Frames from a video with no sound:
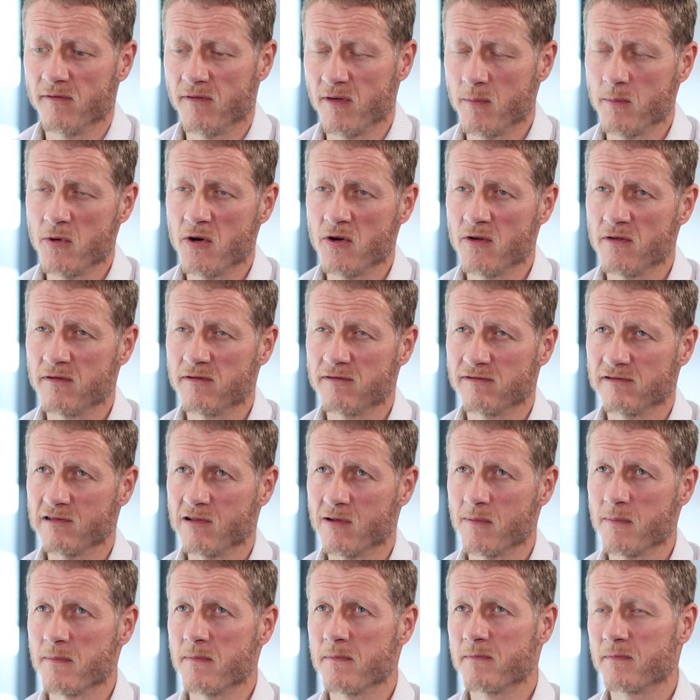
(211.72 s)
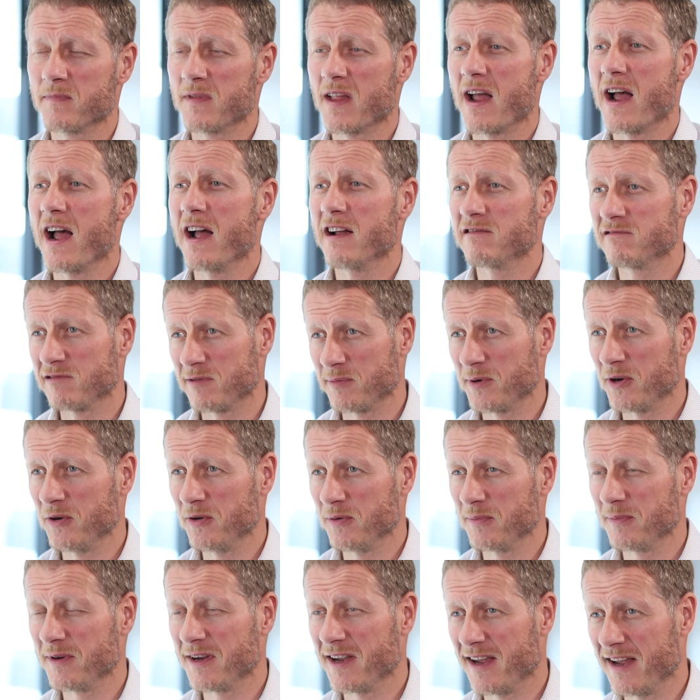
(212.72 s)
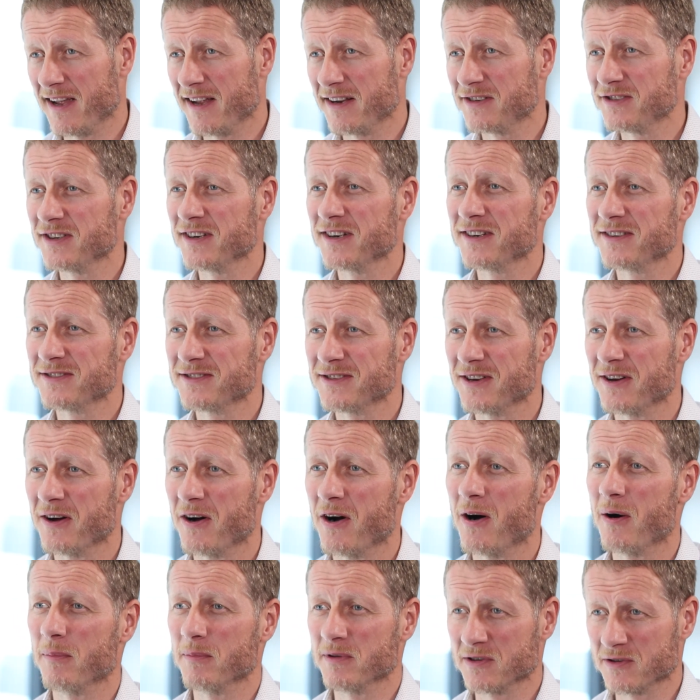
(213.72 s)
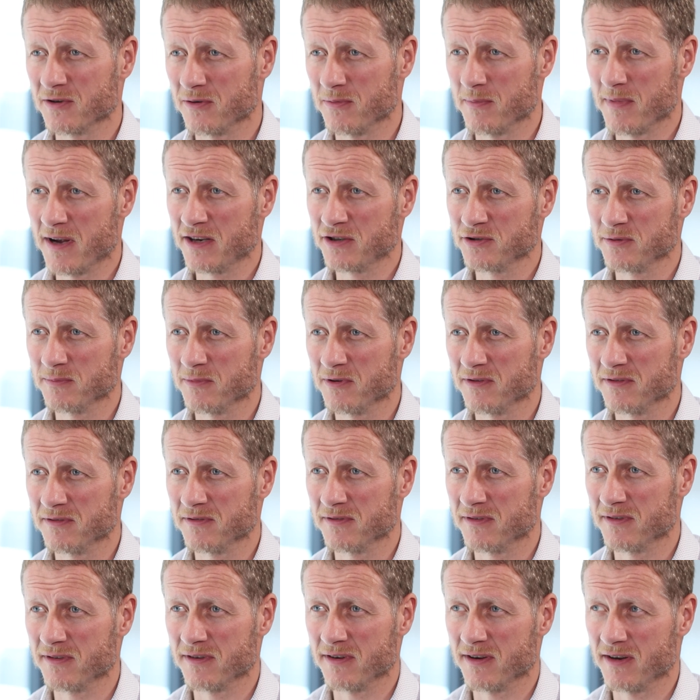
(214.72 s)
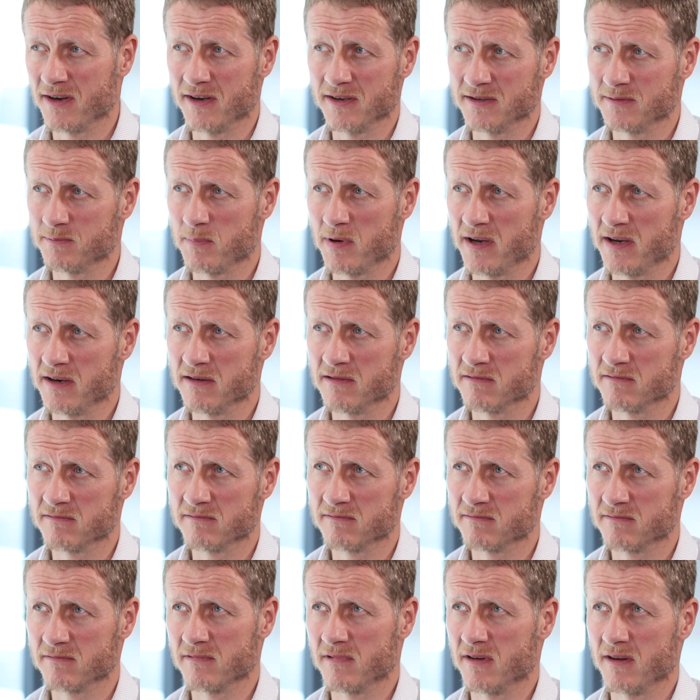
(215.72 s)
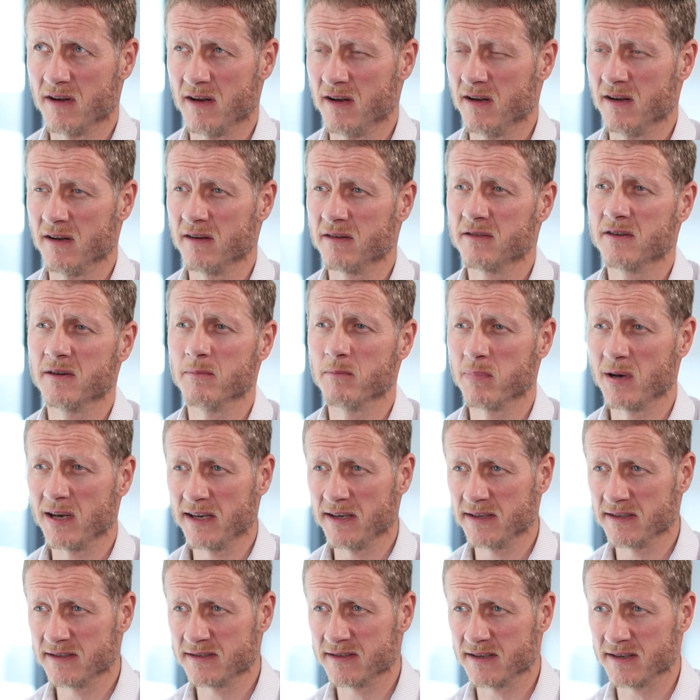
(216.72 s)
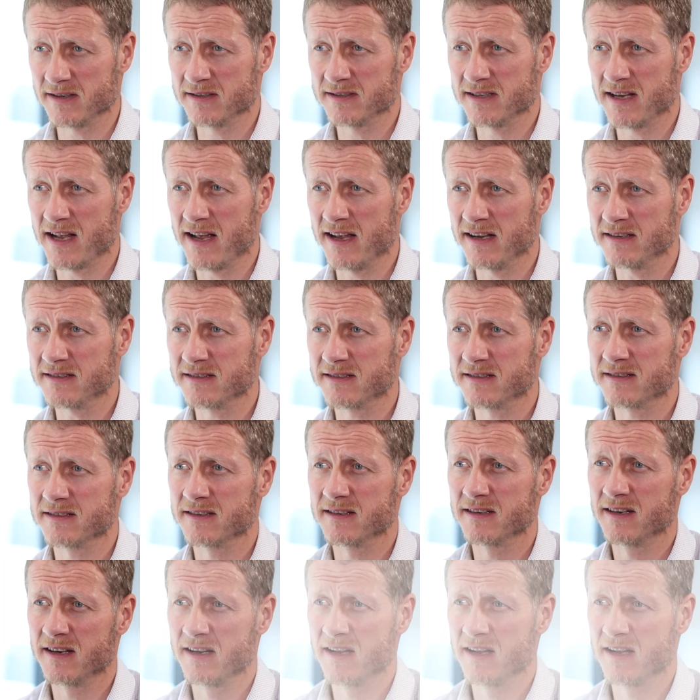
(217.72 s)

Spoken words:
The move from attribute gauging to optical measurement has been a complete success.